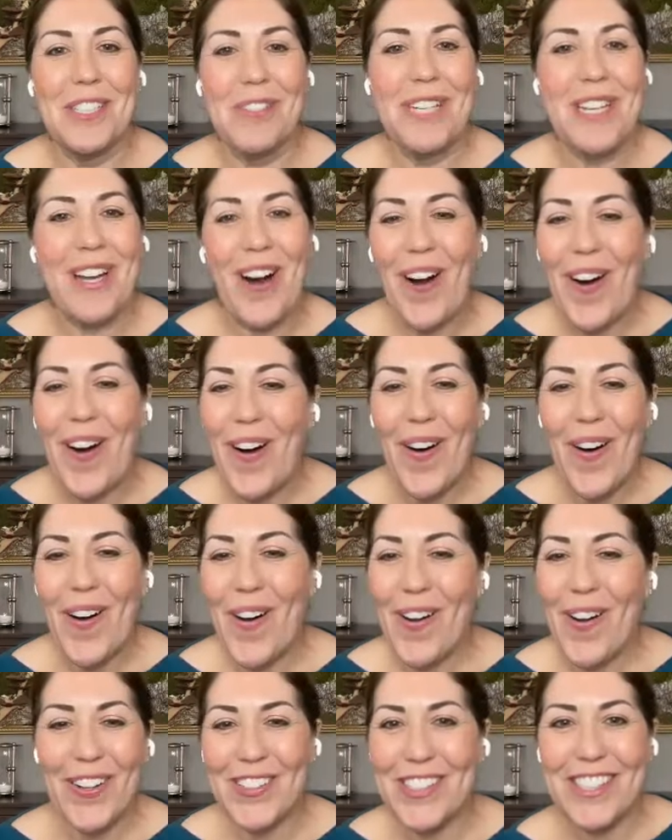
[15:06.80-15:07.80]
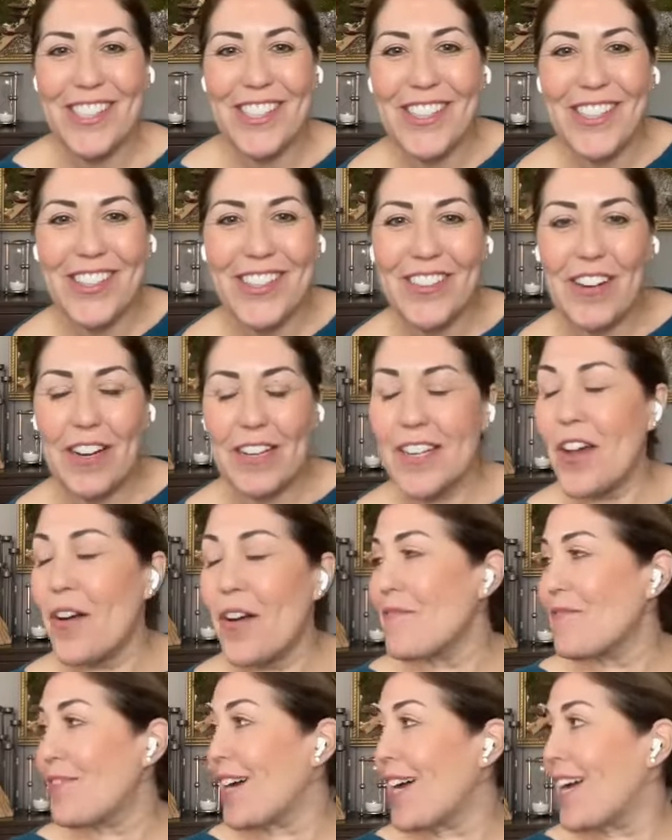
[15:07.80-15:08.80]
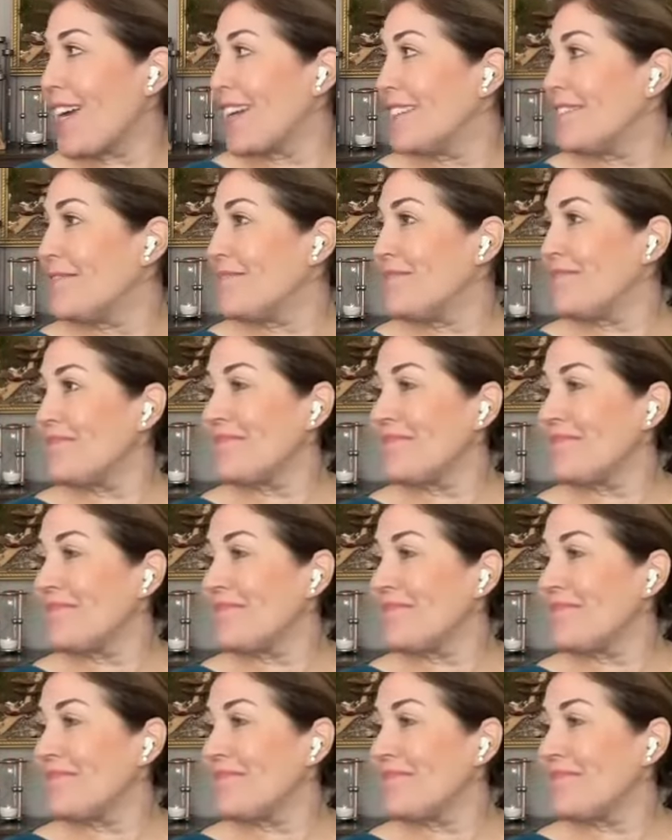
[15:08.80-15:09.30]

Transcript: we all do. No, I'm fine.